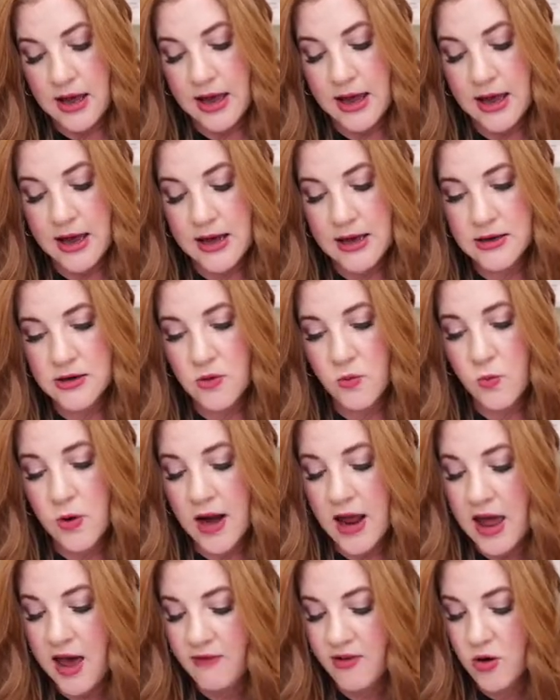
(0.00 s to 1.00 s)
And when
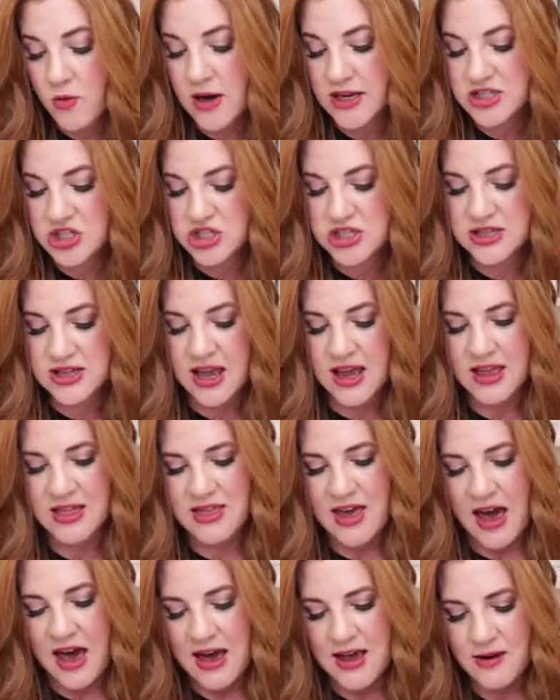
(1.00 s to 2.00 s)
I have a question like
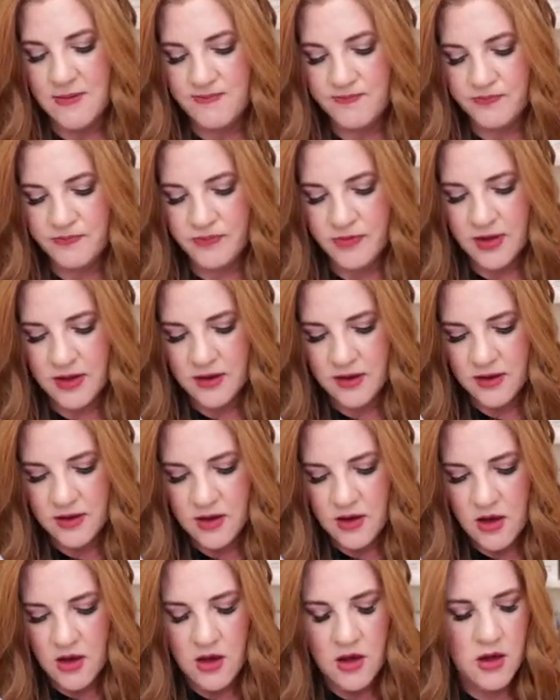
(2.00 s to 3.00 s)
that,
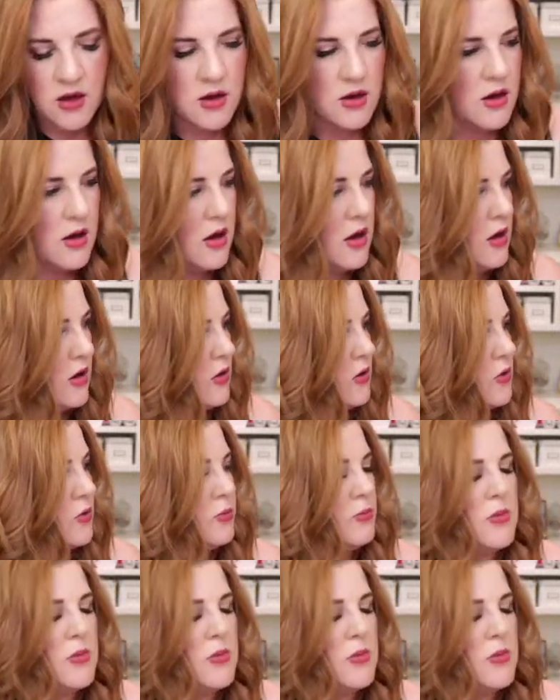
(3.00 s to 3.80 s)
oh,